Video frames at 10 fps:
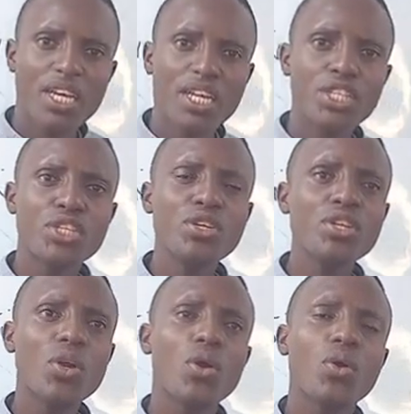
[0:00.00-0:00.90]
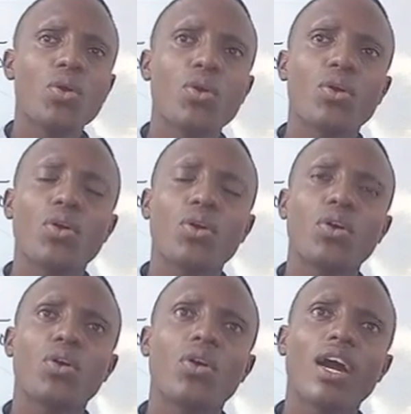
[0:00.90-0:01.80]
Do you know,
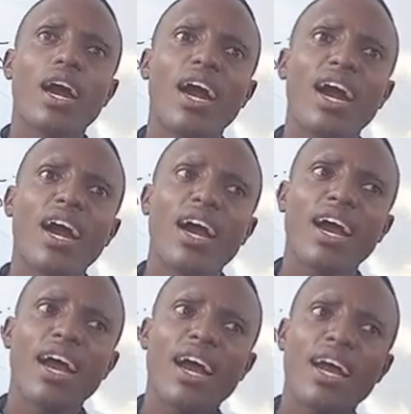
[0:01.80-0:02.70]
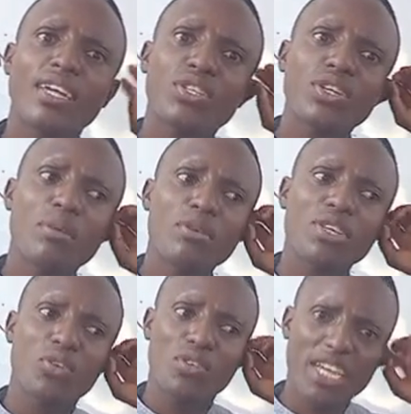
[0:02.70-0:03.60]
talking about the
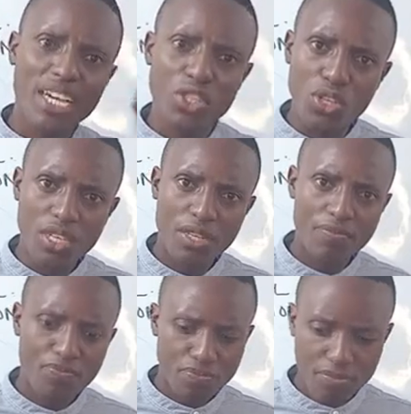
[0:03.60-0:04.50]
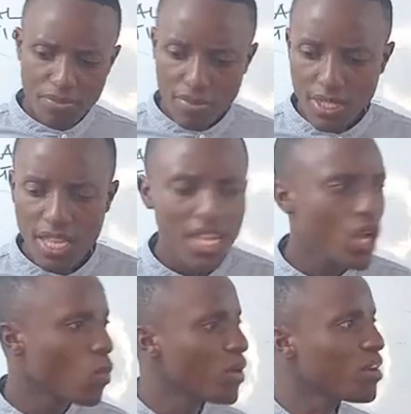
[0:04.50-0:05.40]
conduction,
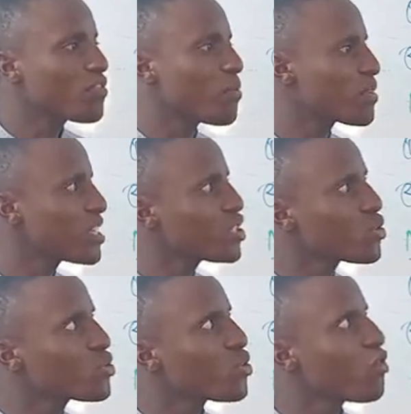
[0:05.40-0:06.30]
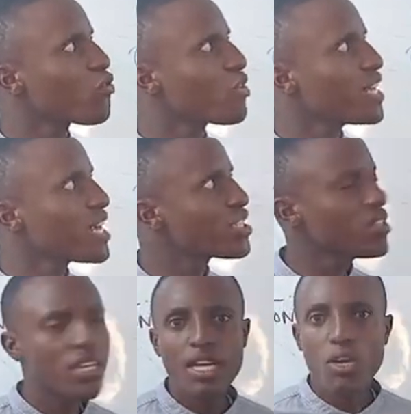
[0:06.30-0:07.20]
one of the application also of conduction,
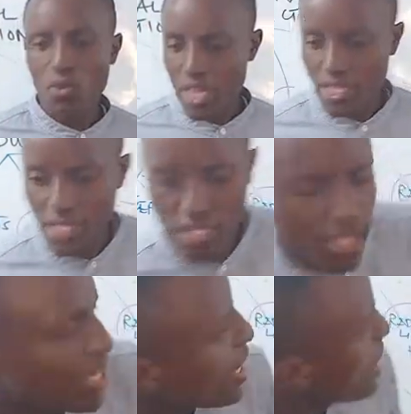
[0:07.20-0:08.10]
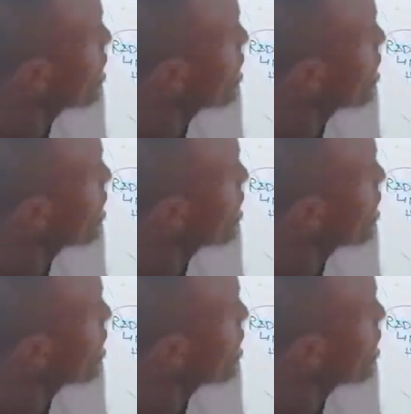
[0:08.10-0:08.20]
we can just say,